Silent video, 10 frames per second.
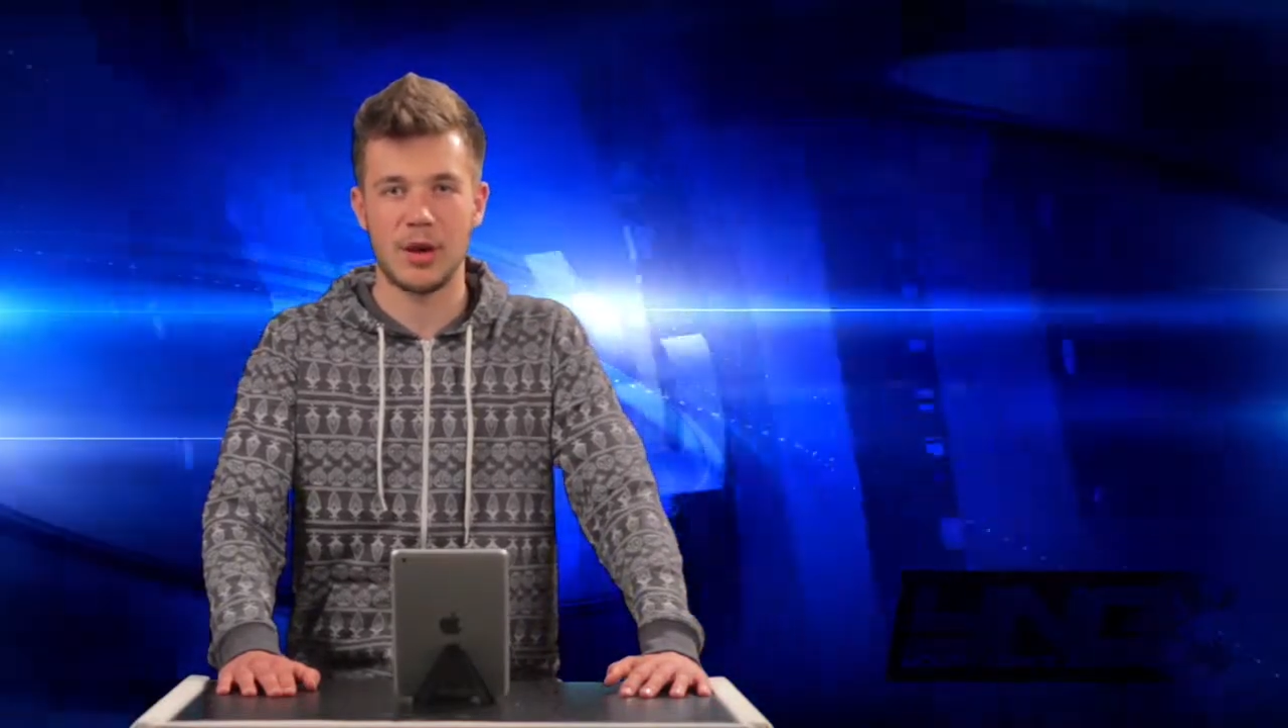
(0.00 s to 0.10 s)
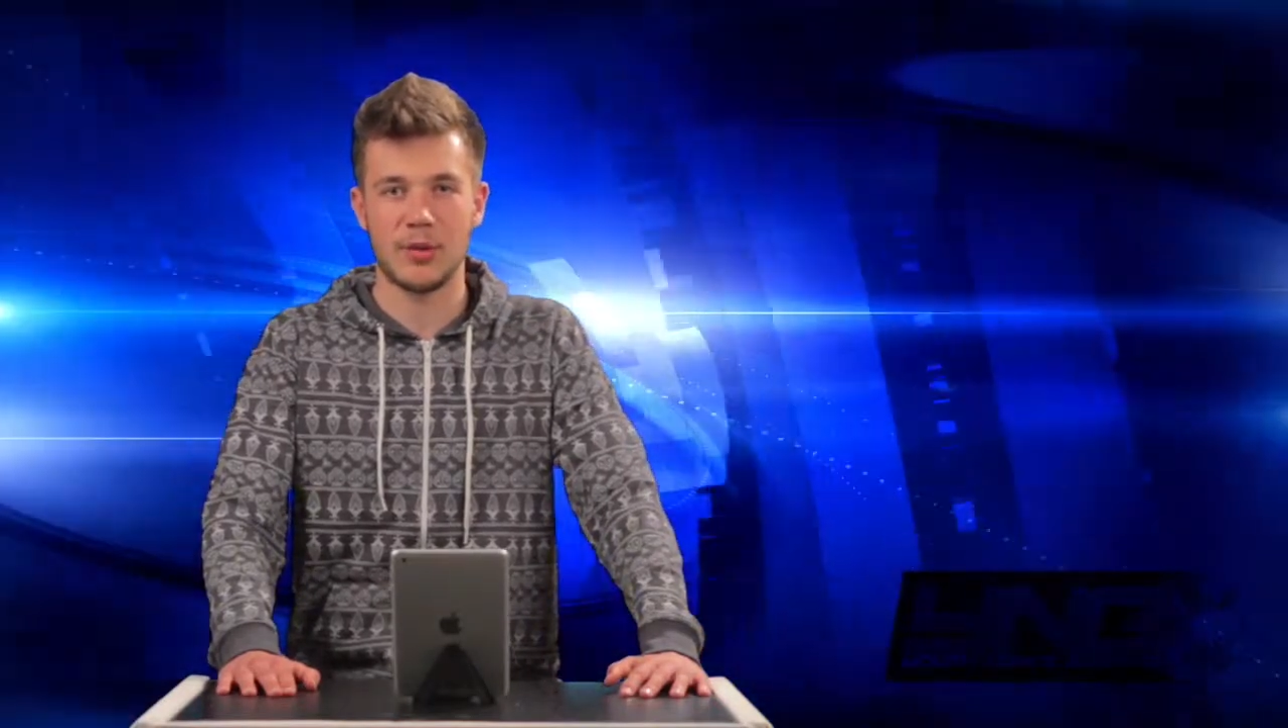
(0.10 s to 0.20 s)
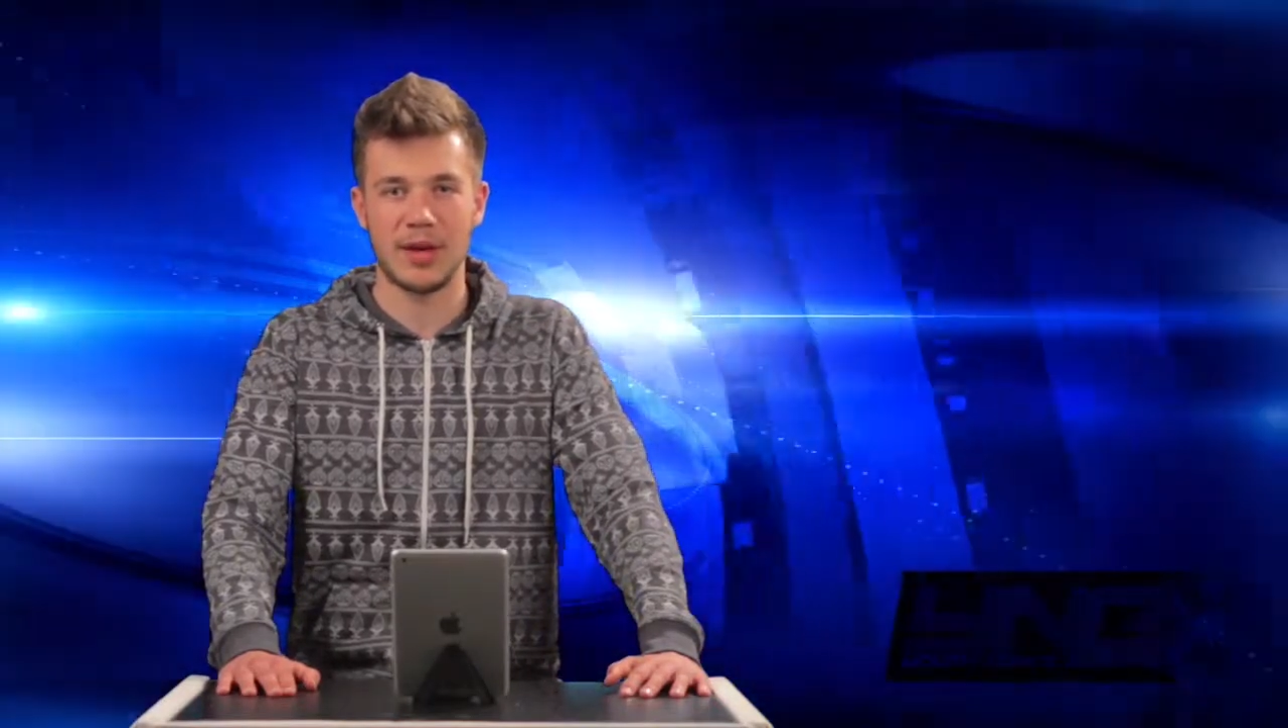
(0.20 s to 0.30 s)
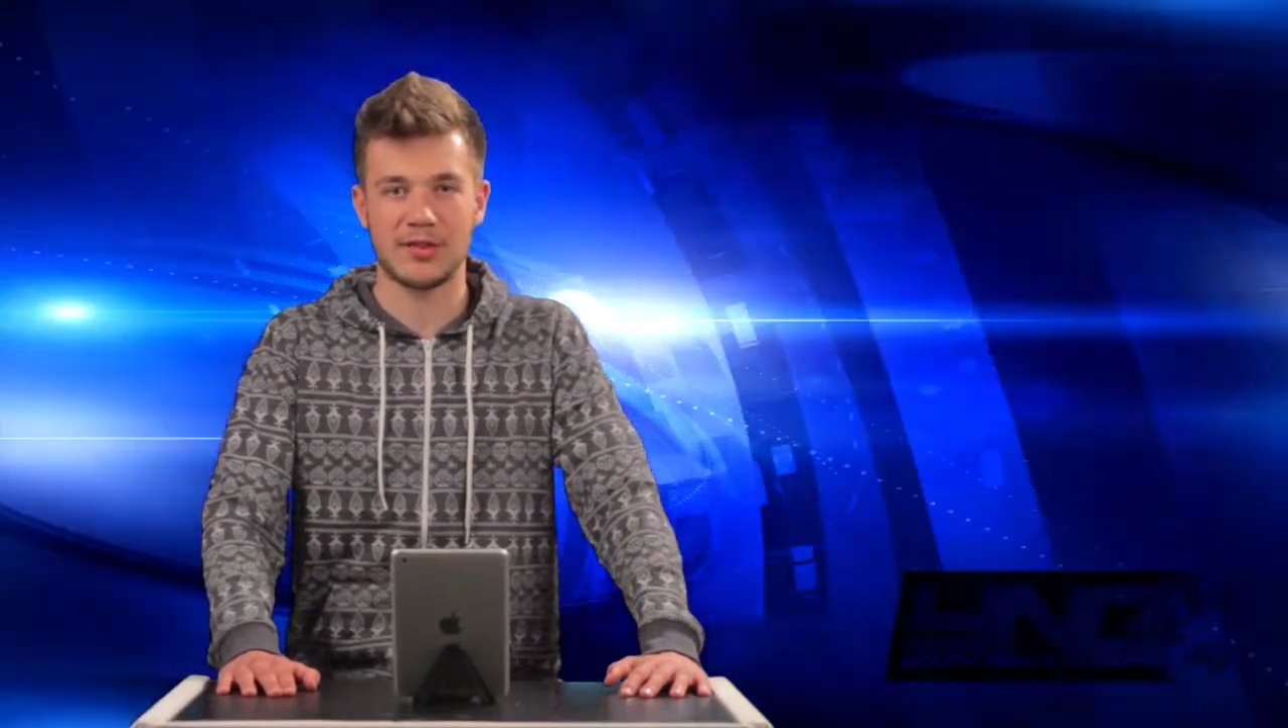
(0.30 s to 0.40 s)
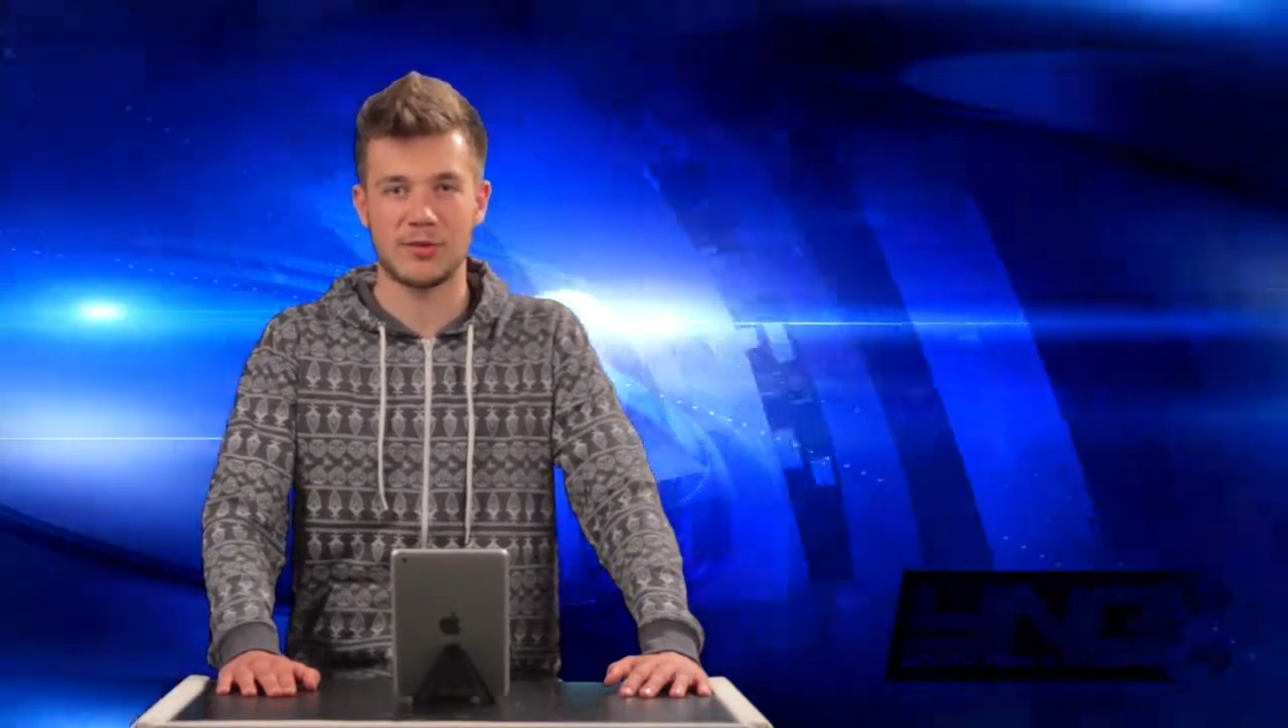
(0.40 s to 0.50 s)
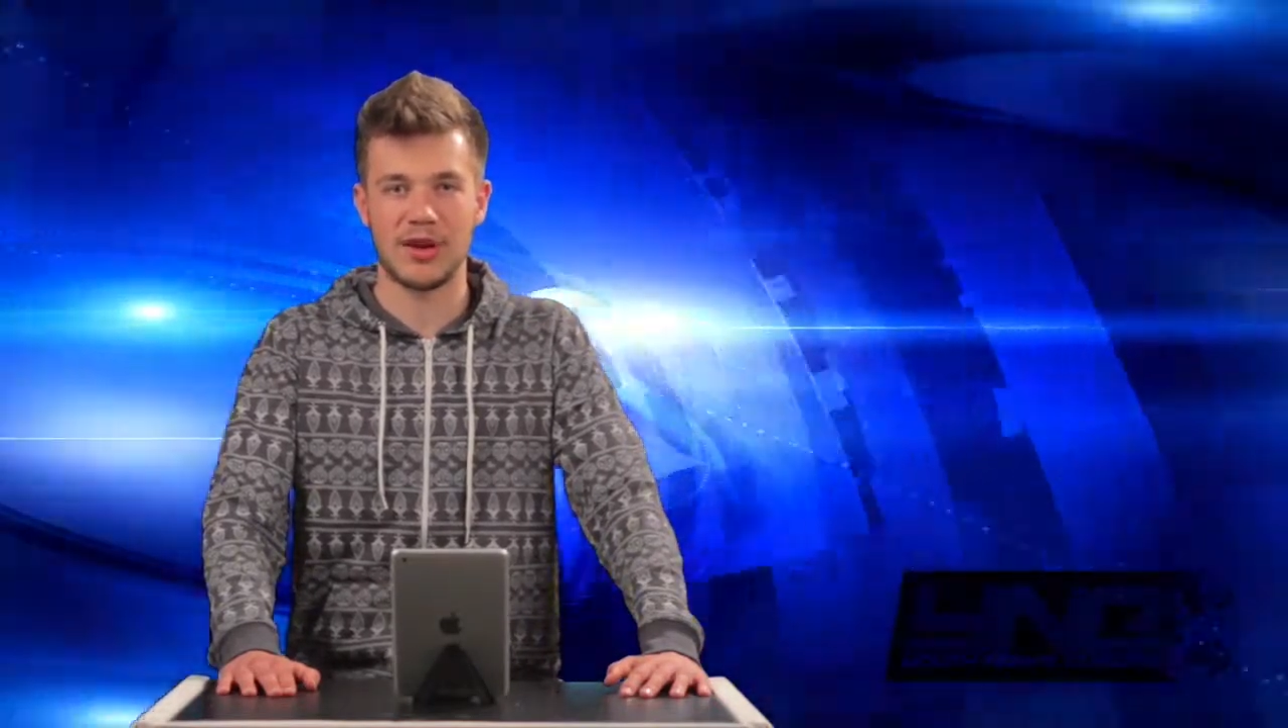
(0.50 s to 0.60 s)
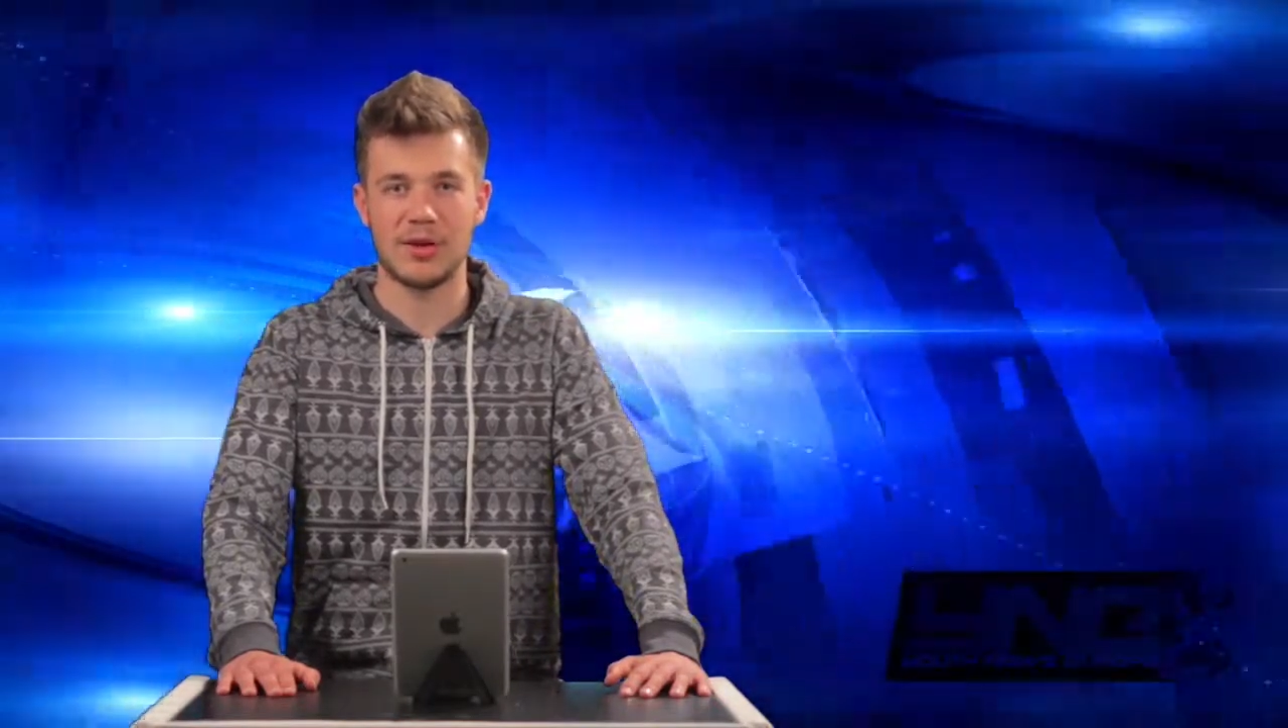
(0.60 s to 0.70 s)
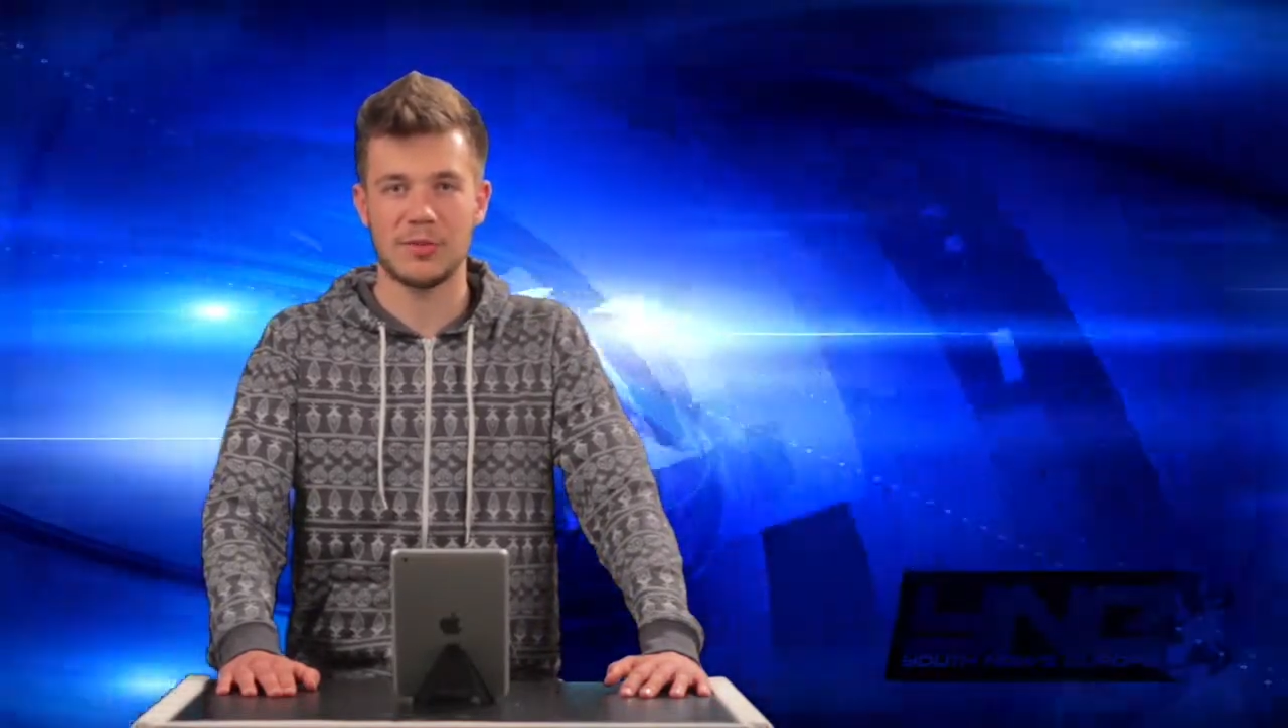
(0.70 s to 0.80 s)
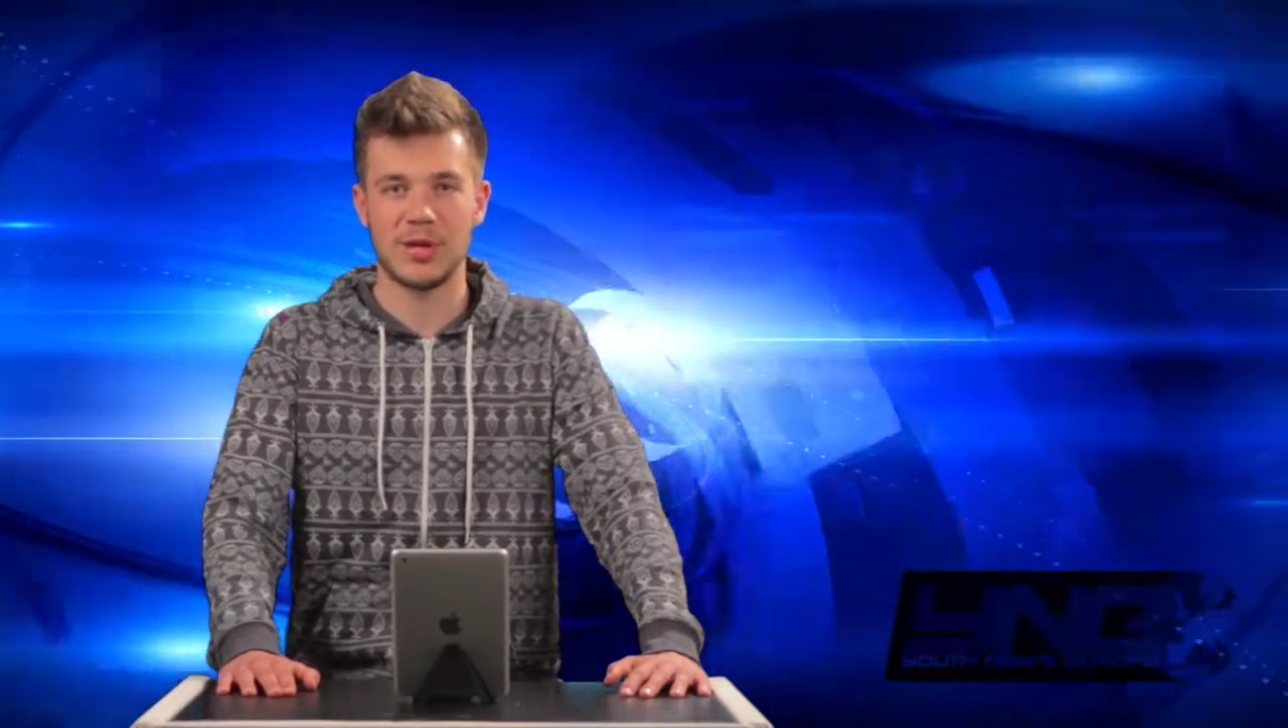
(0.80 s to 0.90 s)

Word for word: We asked random